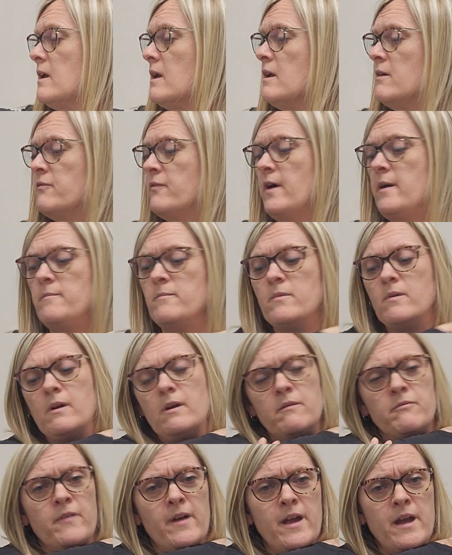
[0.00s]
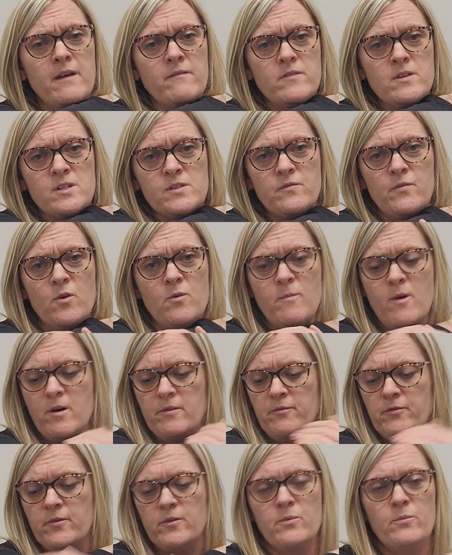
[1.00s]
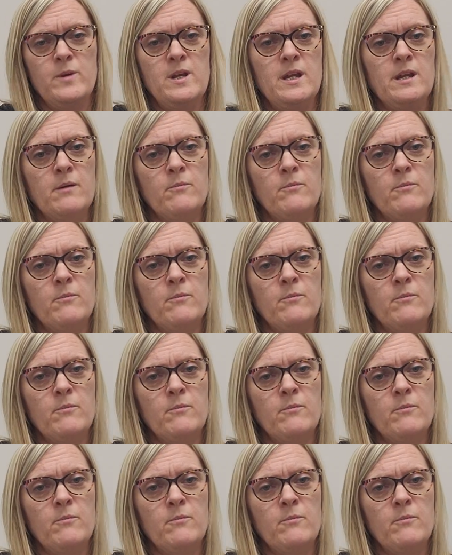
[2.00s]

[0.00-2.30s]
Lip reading: If I have this foam on for the week,